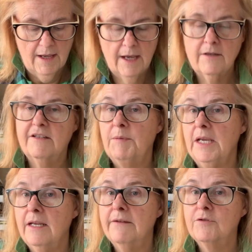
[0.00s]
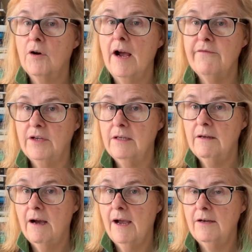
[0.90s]
And speaking of
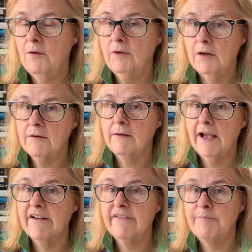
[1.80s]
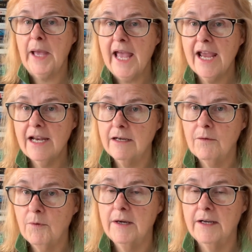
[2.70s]
driving, I no longer have pain
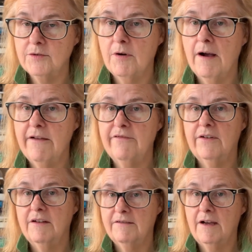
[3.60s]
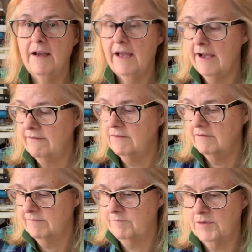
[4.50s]
when I drive because I have this